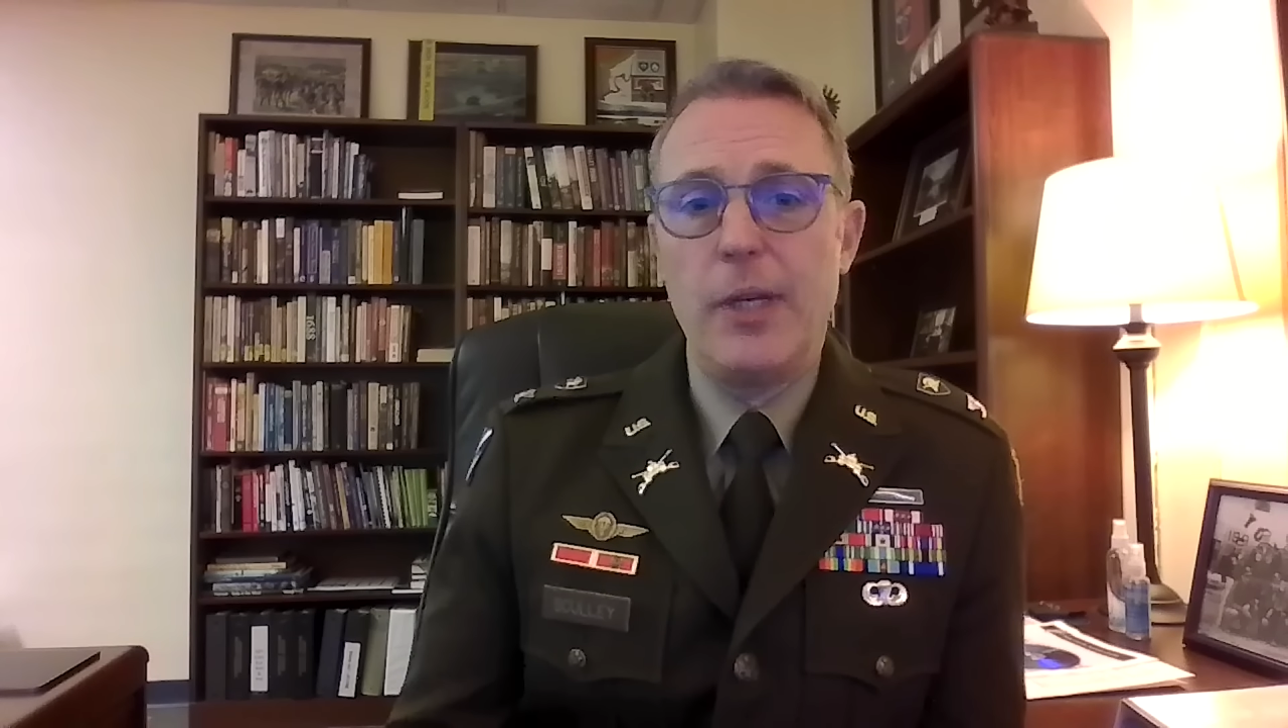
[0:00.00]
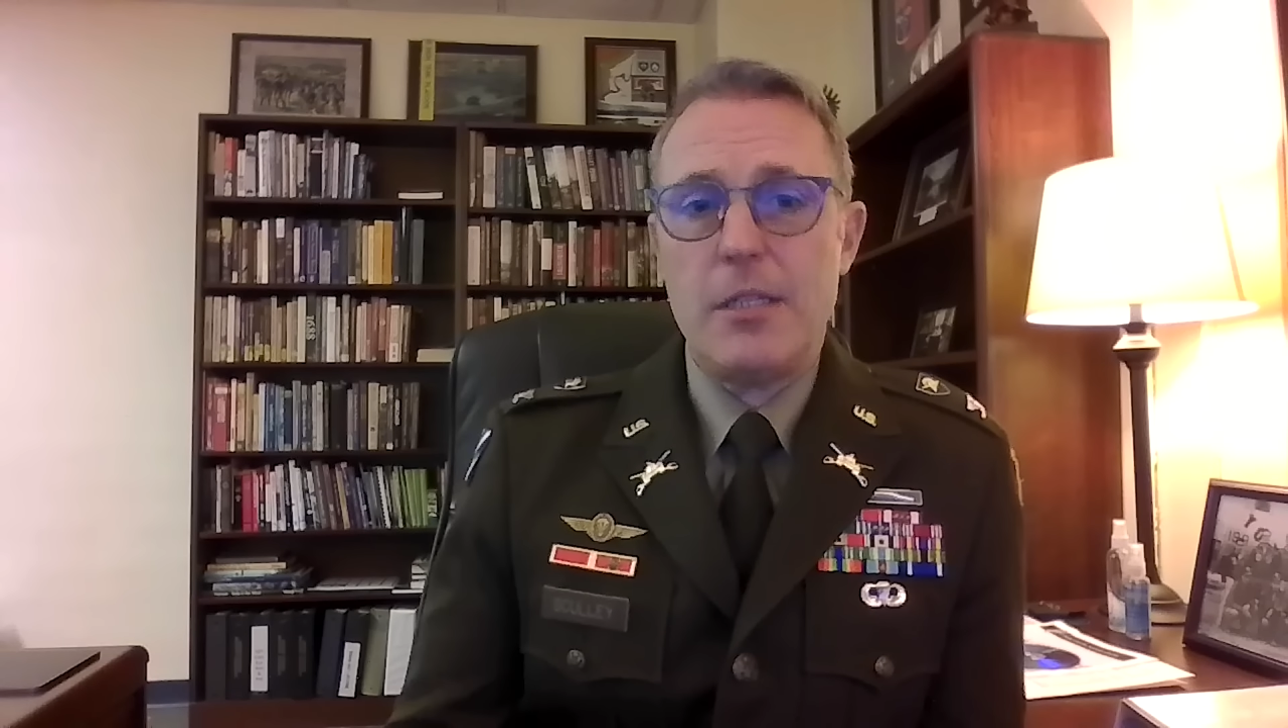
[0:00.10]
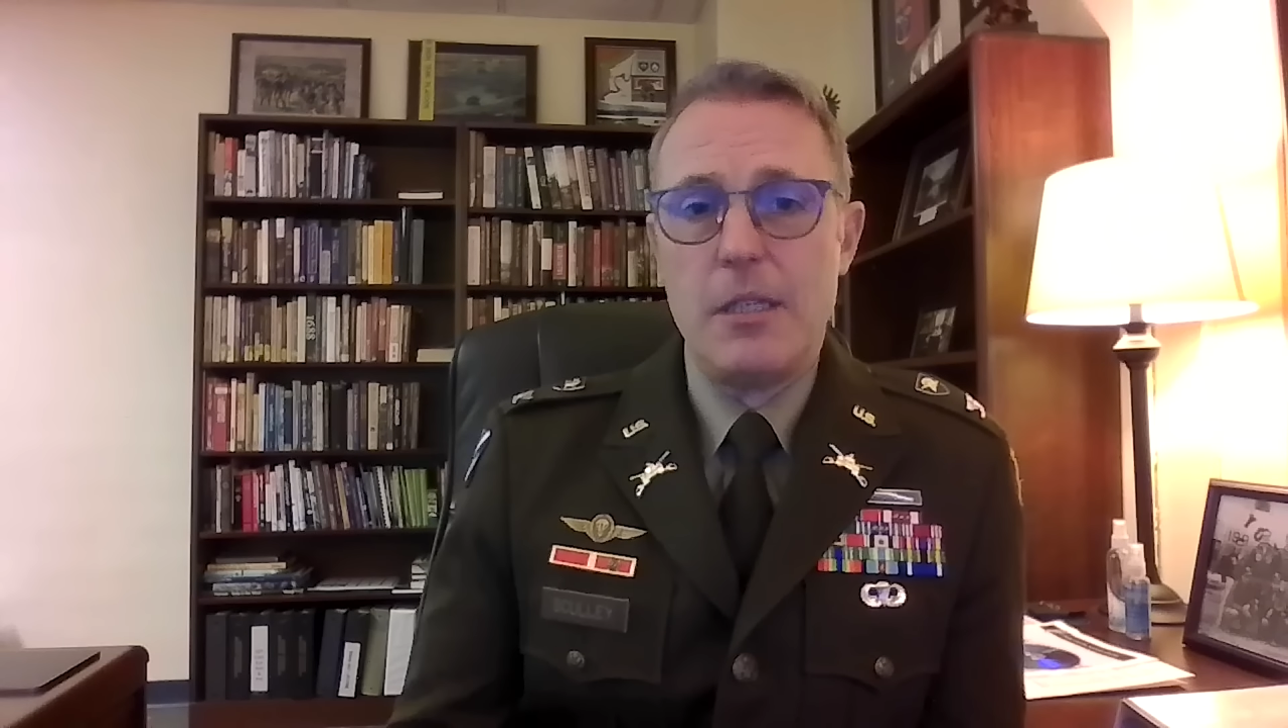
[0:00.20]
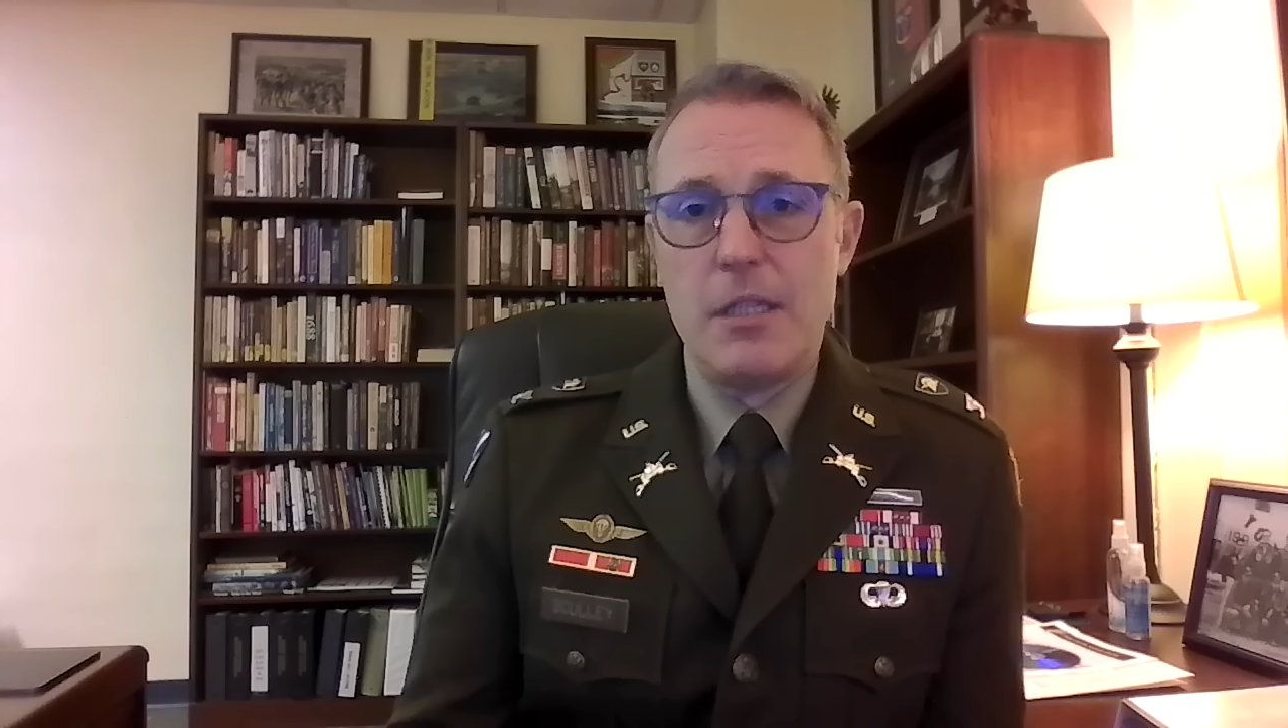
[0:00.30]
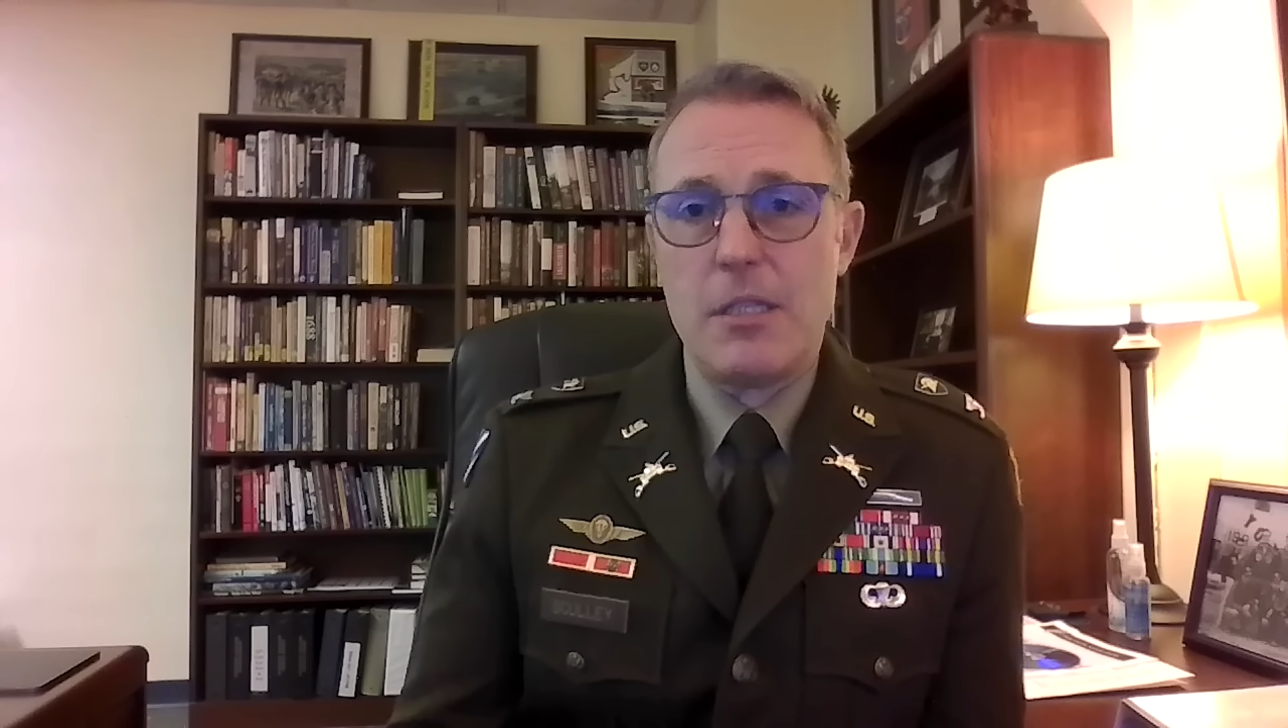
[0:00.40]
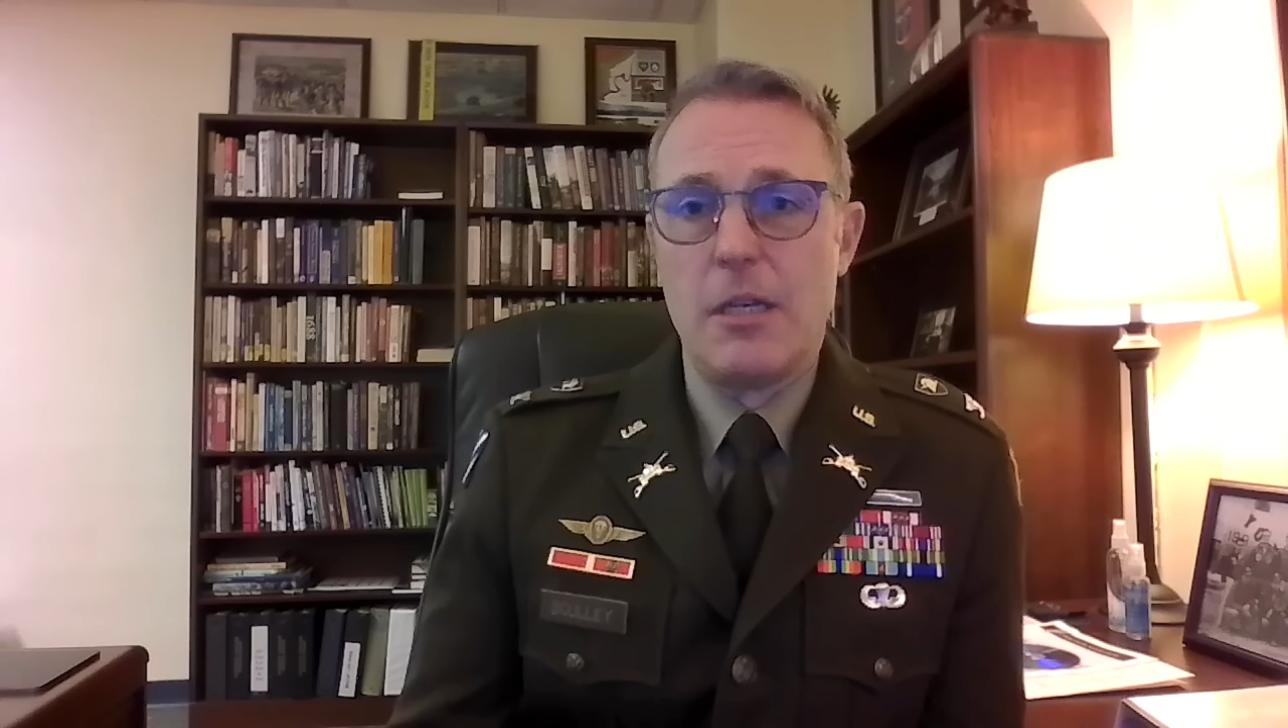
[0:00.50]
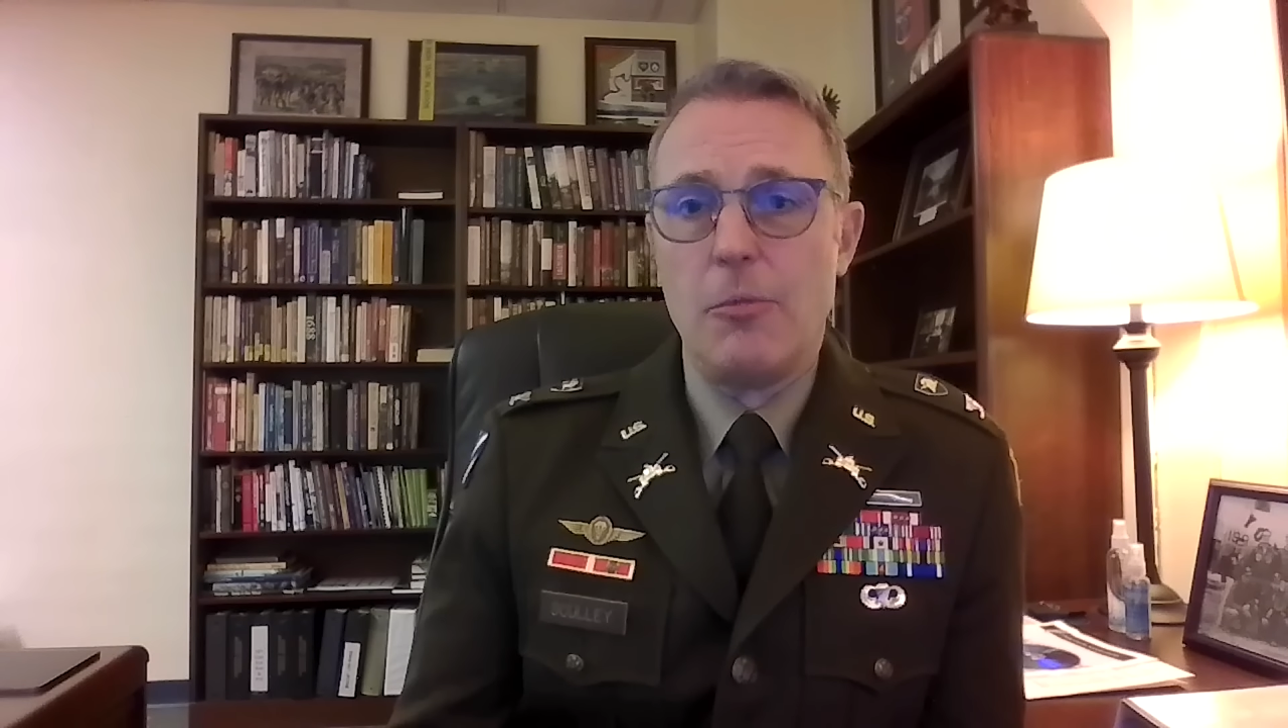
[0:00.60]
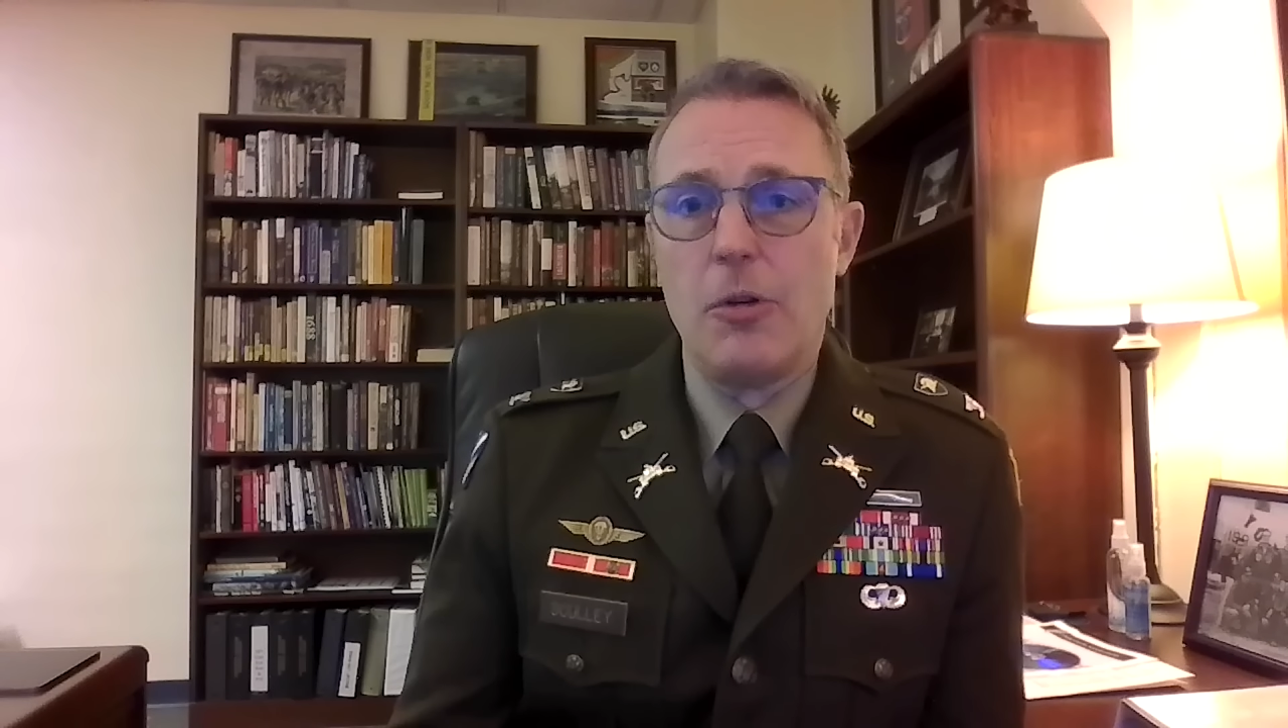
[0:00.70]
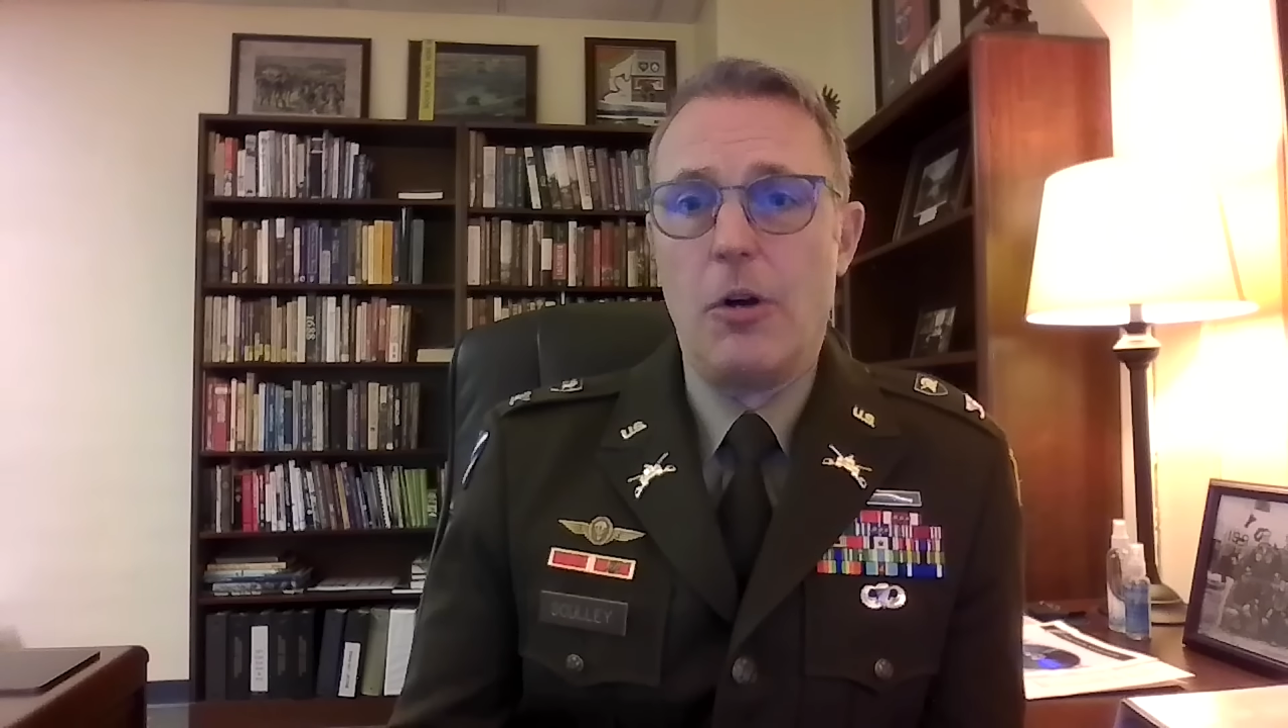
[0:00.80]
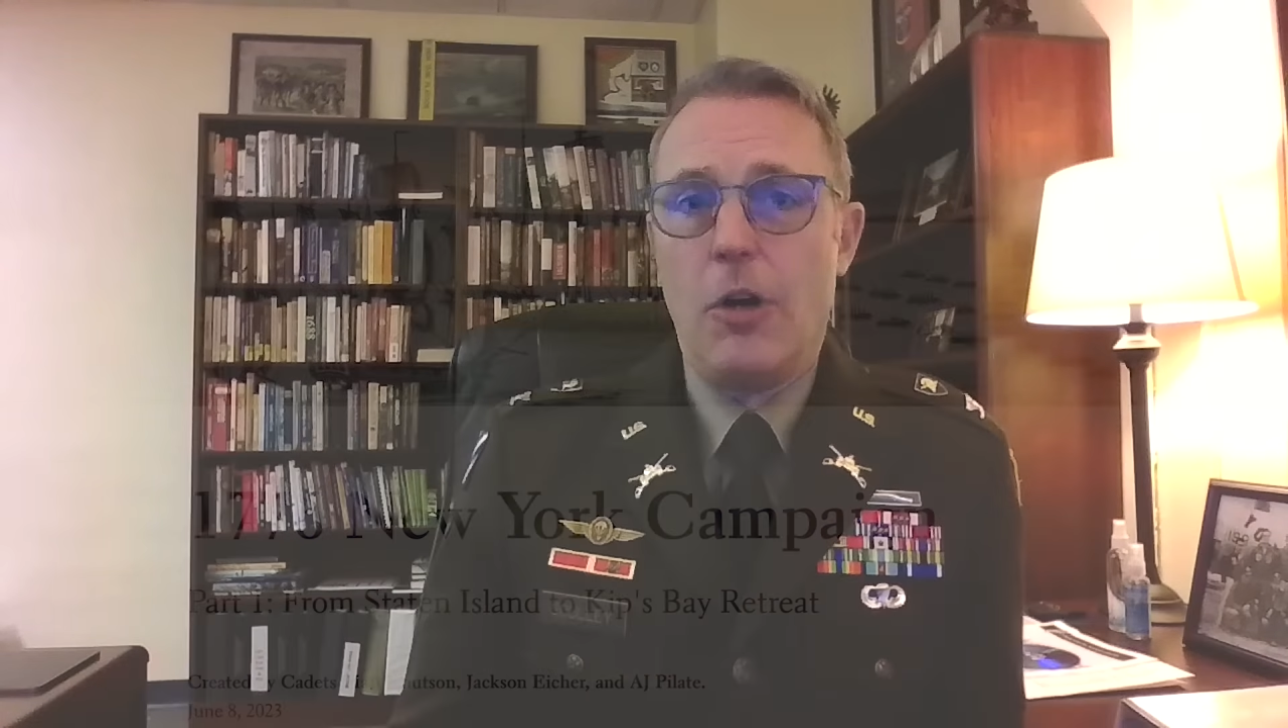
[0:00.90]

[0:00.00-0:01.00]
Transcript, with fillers: weeks in the summer